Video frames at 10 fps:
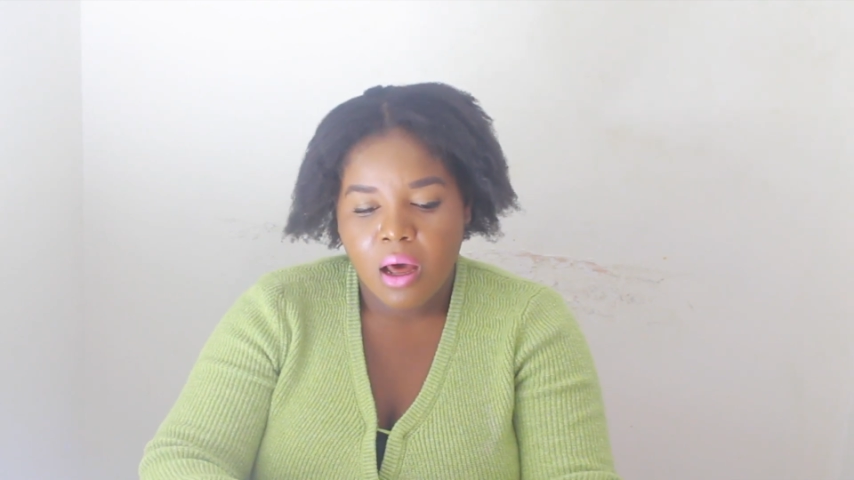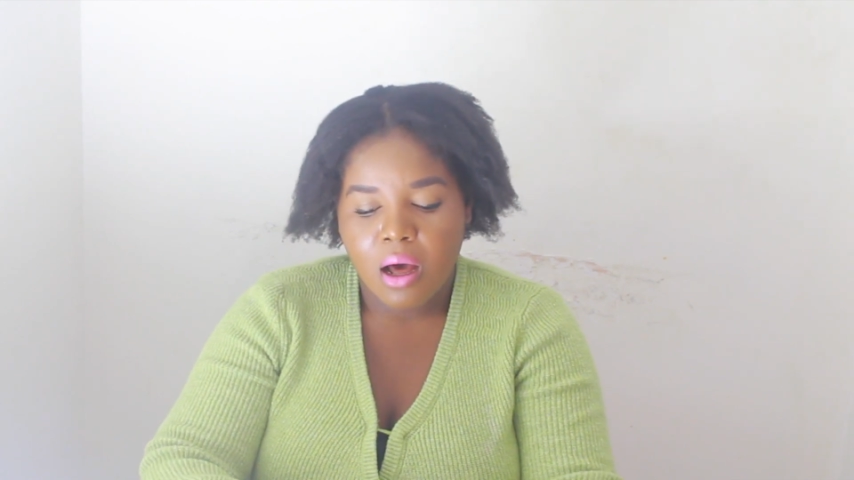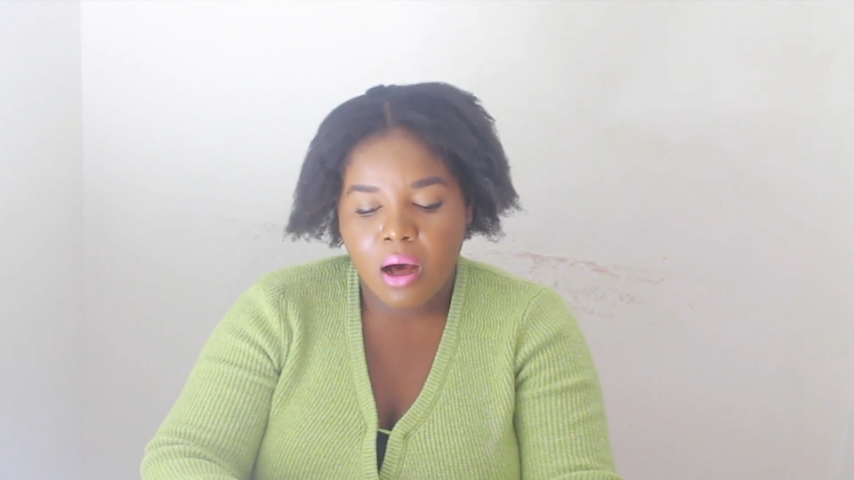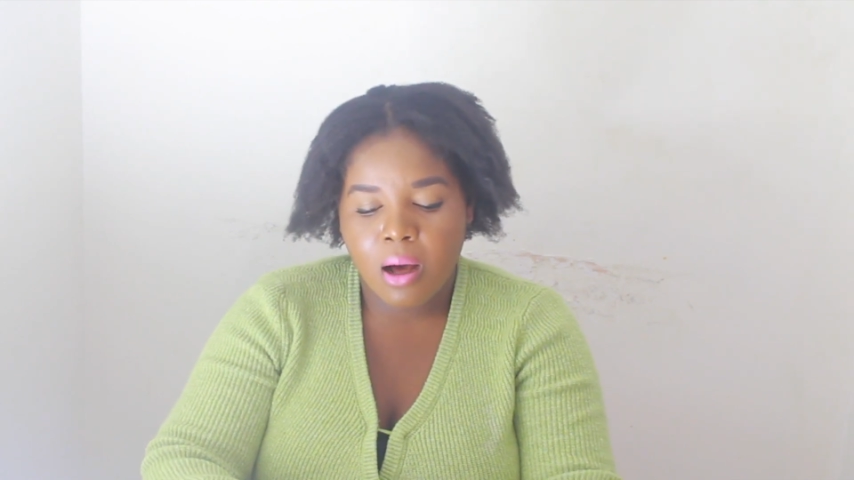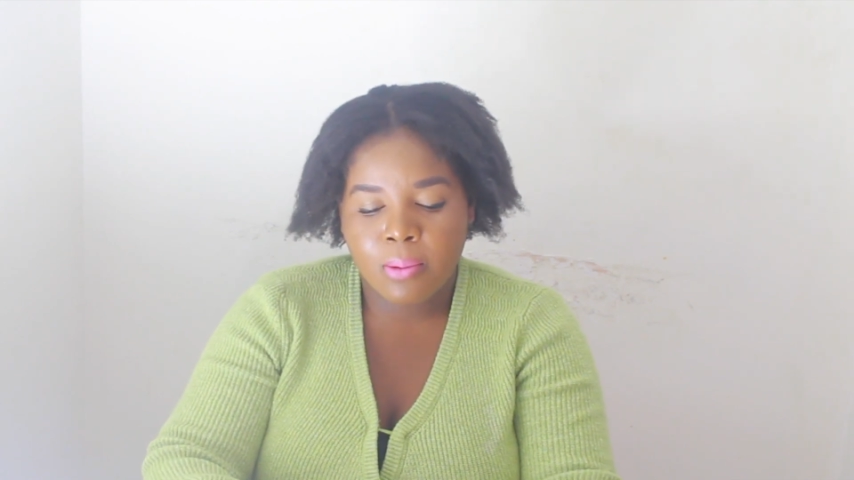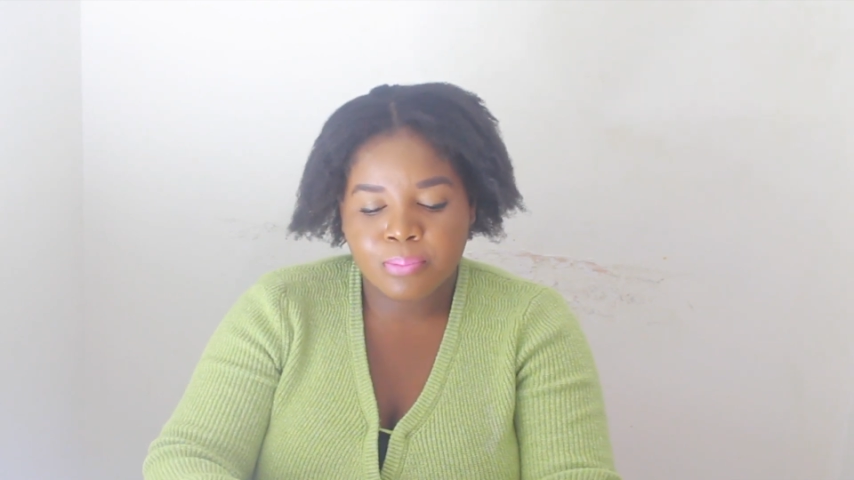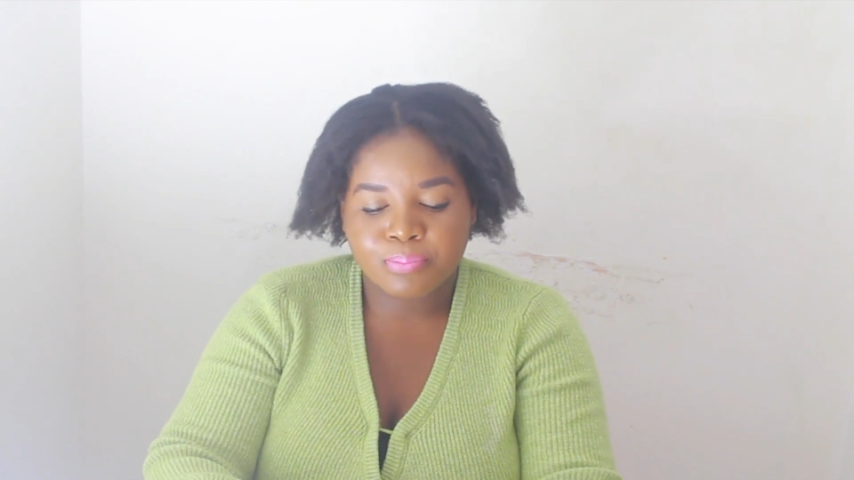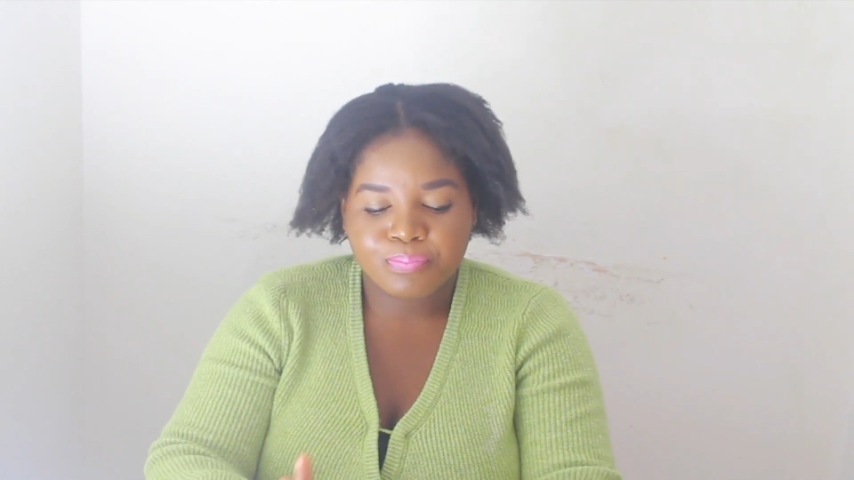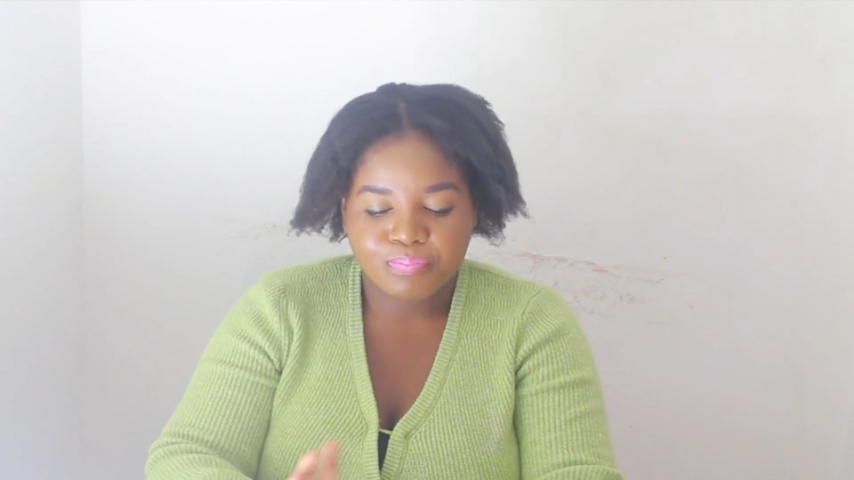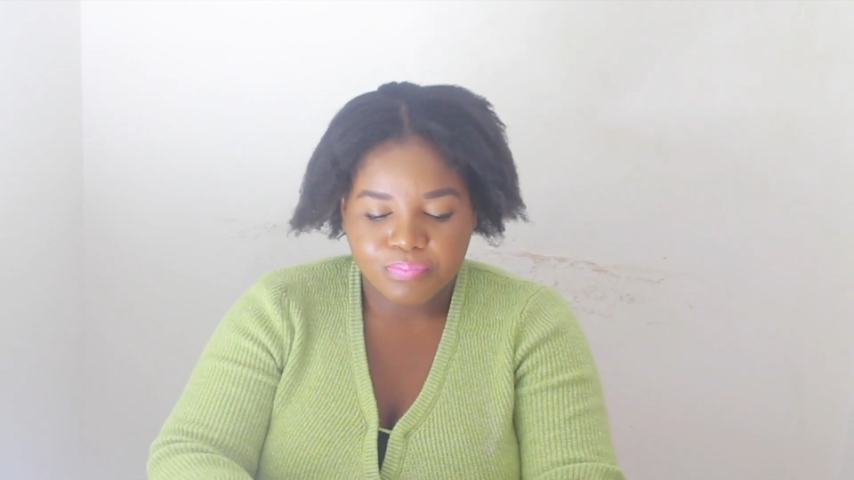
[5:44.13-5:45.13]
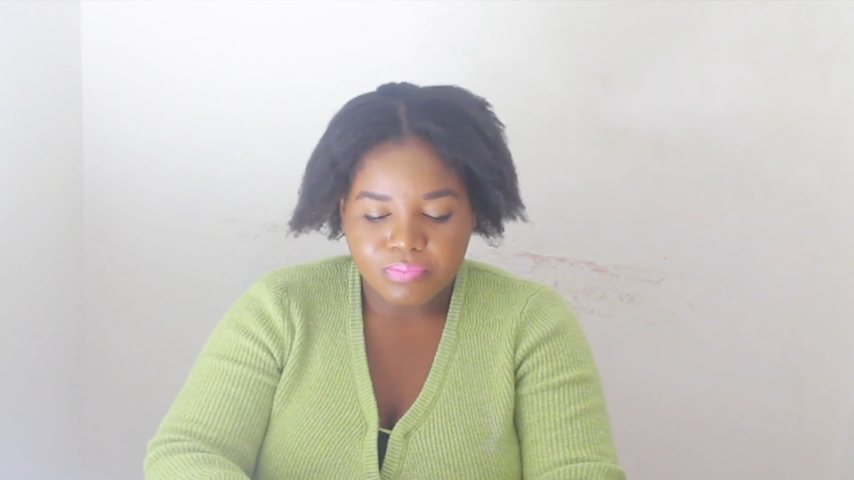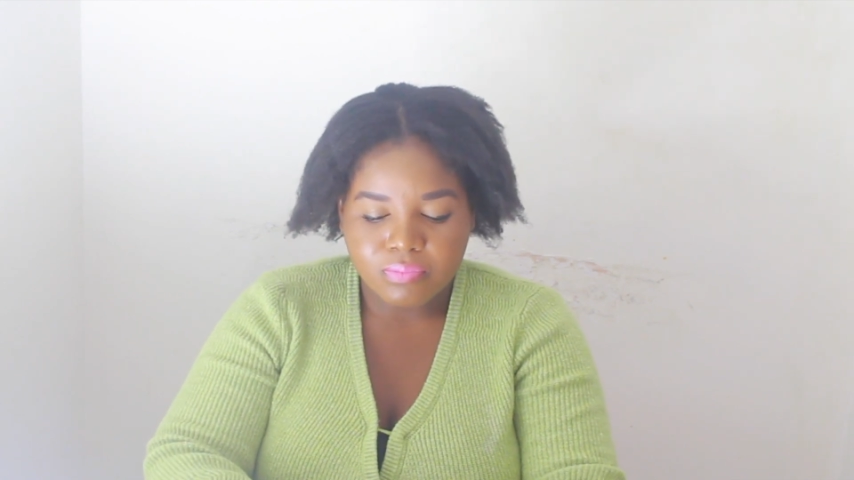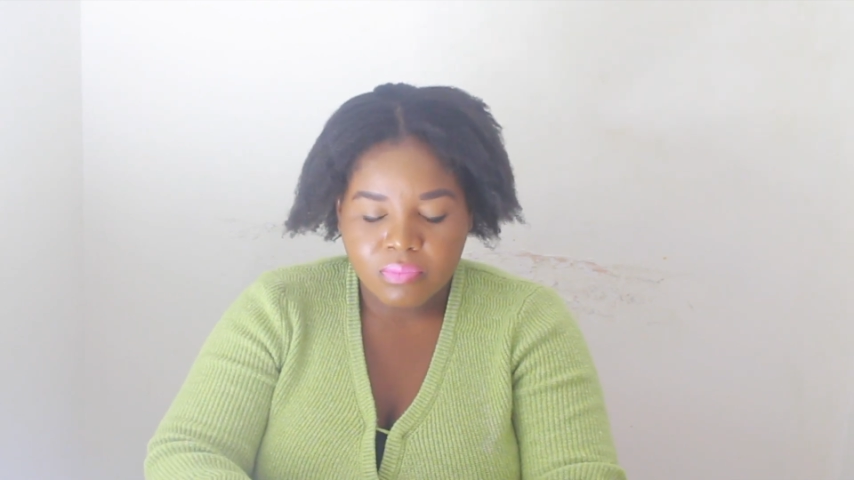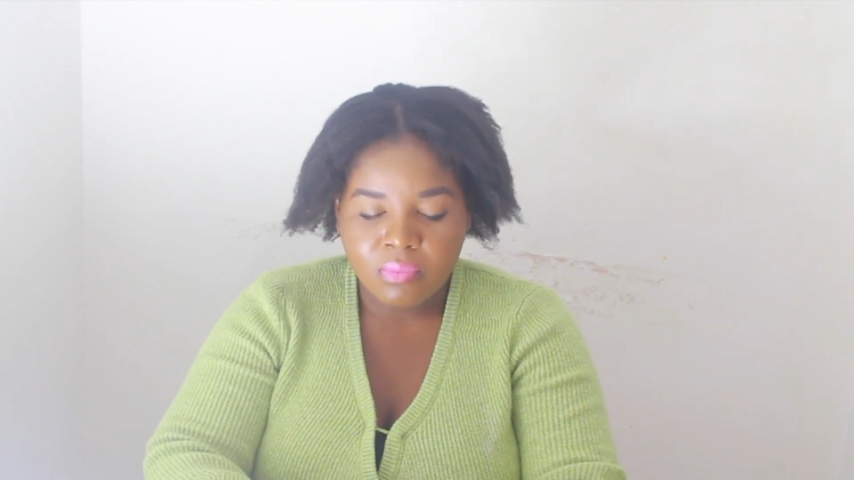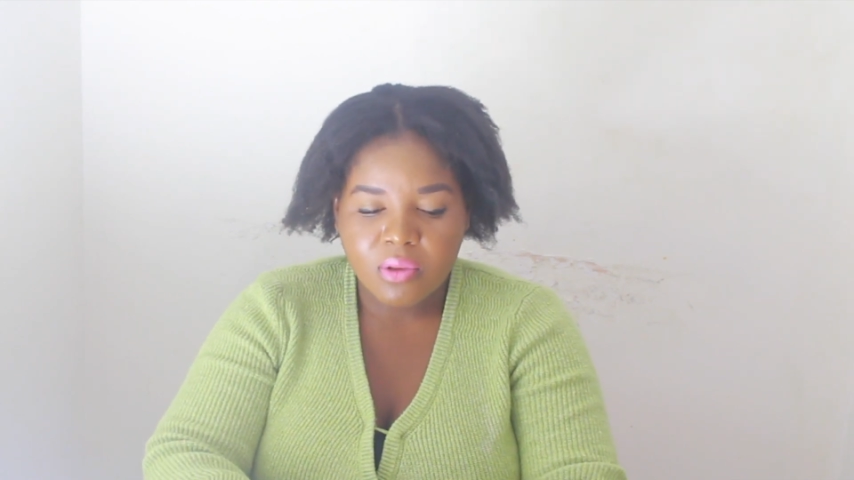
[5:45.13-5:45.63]

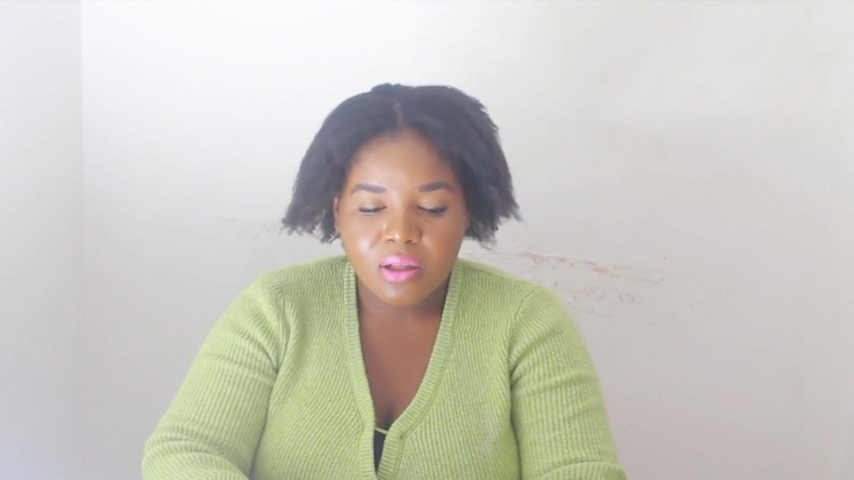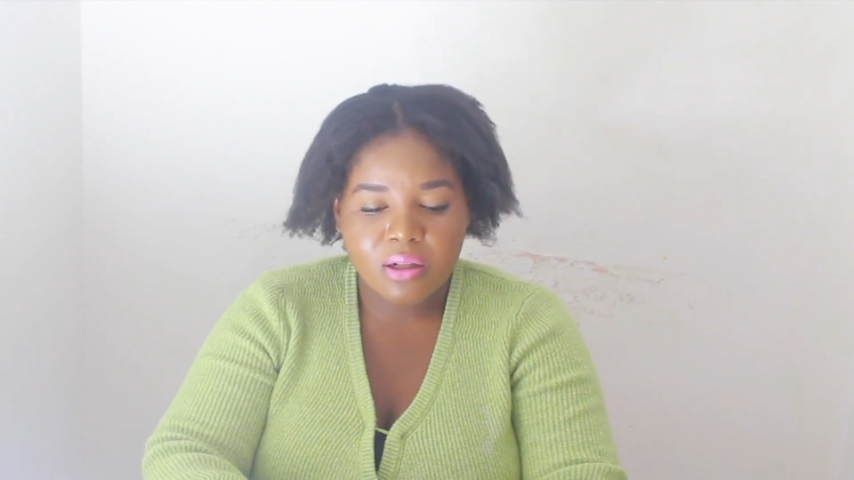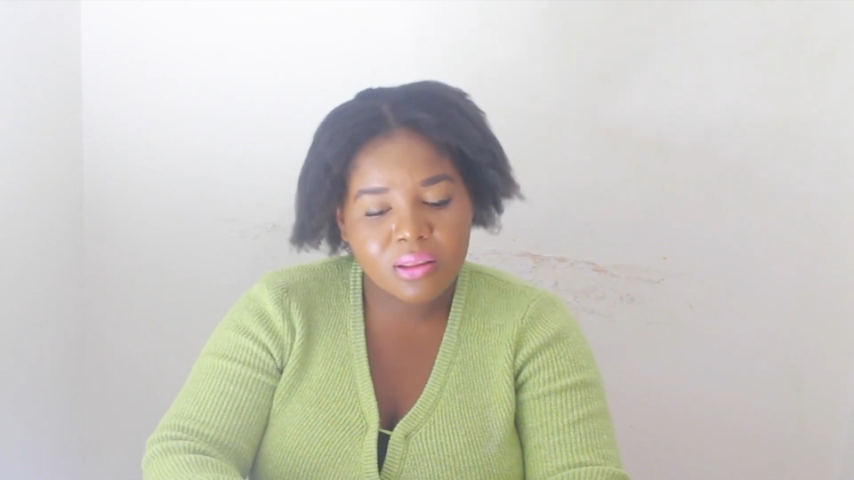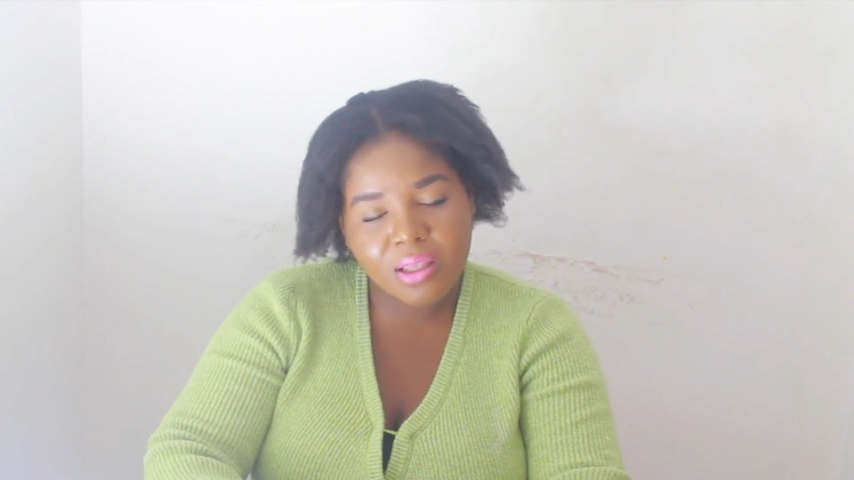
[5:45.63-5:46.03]
The